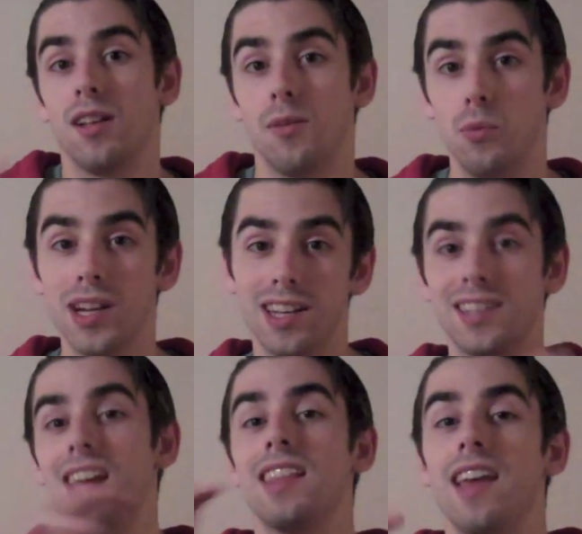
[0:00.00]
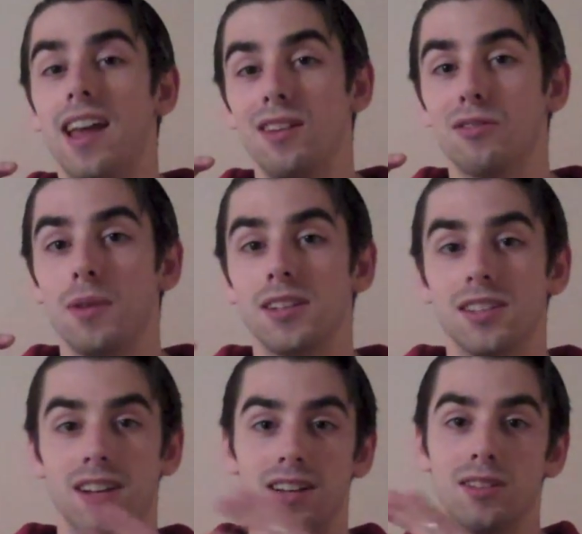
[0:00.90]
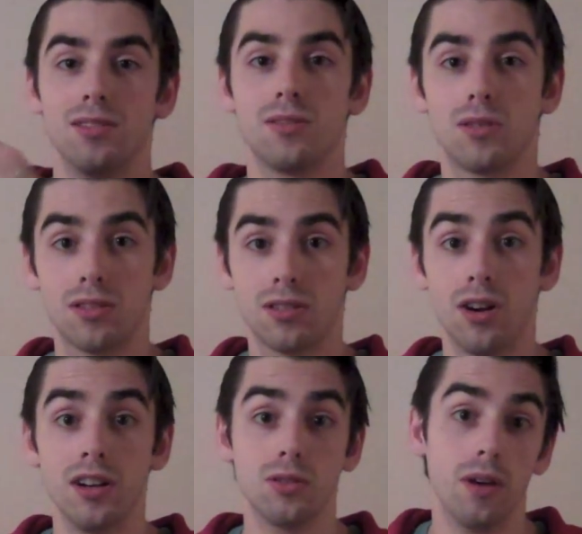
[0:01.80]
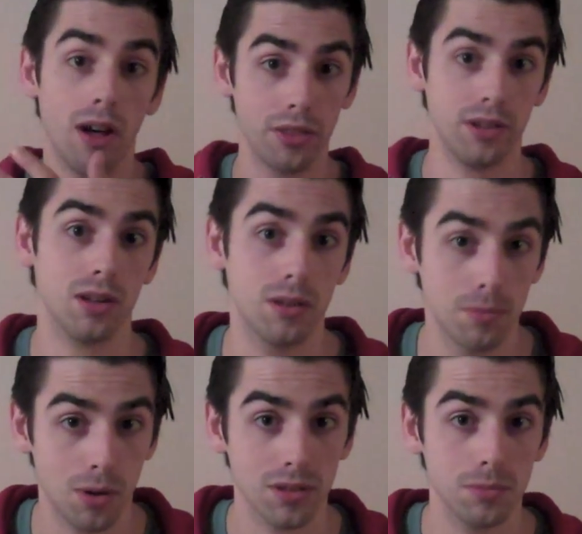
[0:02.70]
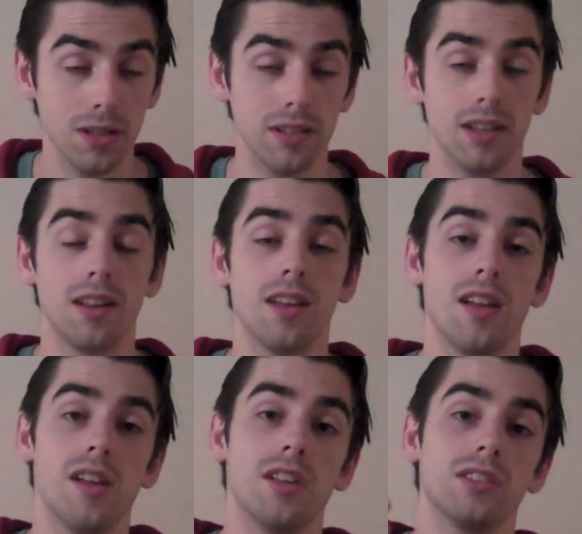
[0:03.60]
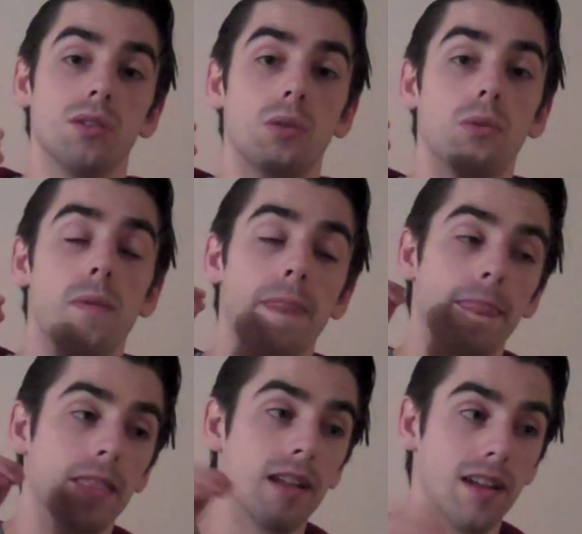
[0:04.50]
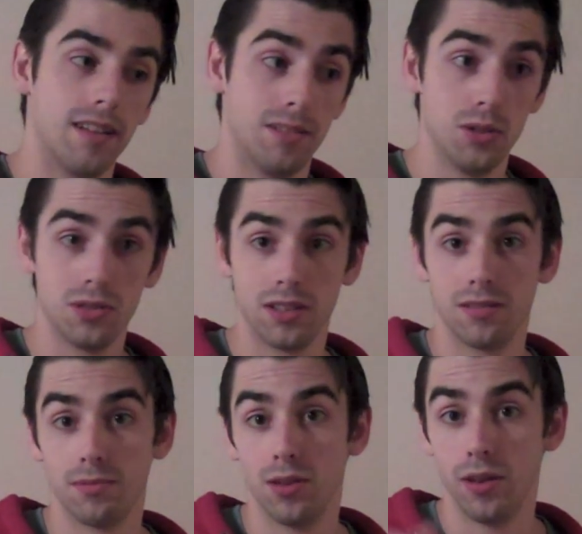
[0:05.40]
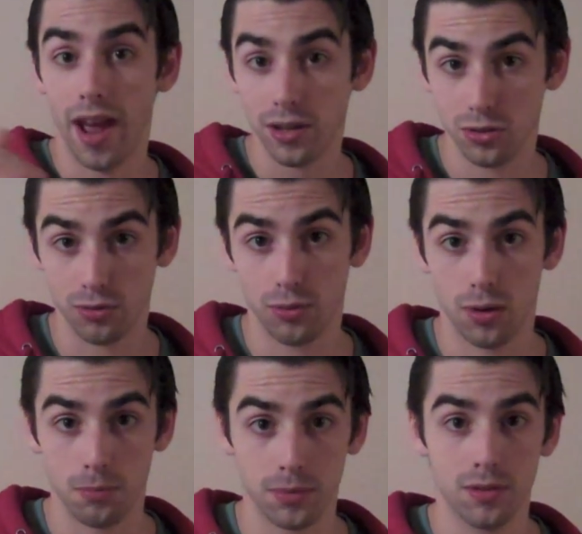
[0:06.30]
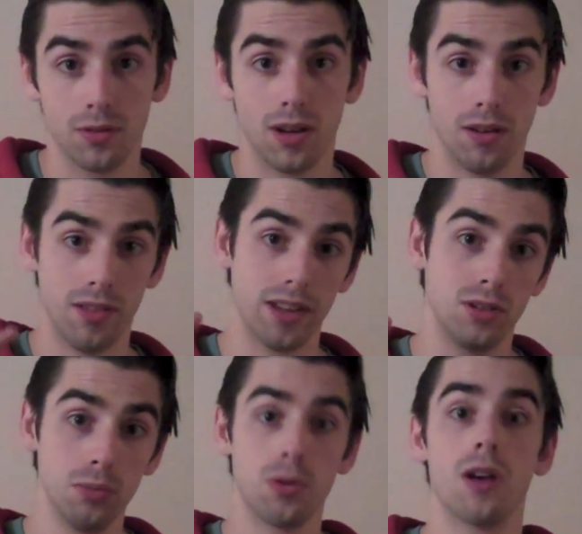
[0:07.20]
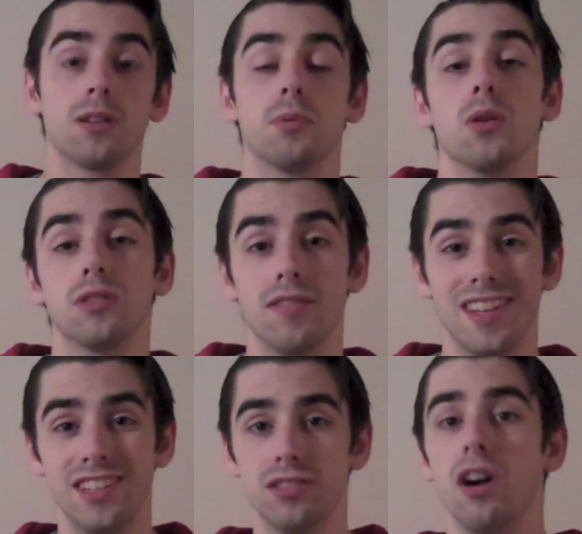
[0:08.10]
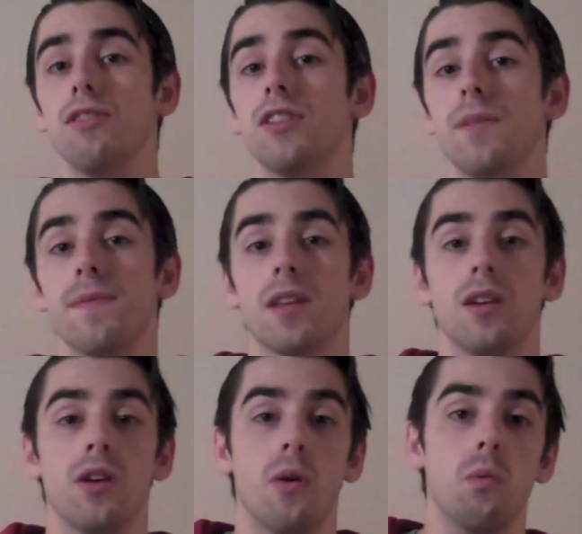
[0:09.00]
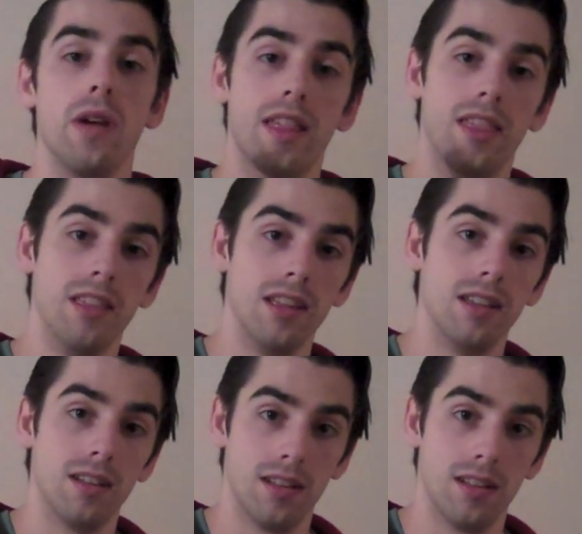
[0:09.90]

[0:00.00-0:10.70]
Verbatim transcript: we can take that information and turn it to a healthier possibility. So uh, using the natural forms of that two-pronged approach of the dissolver with the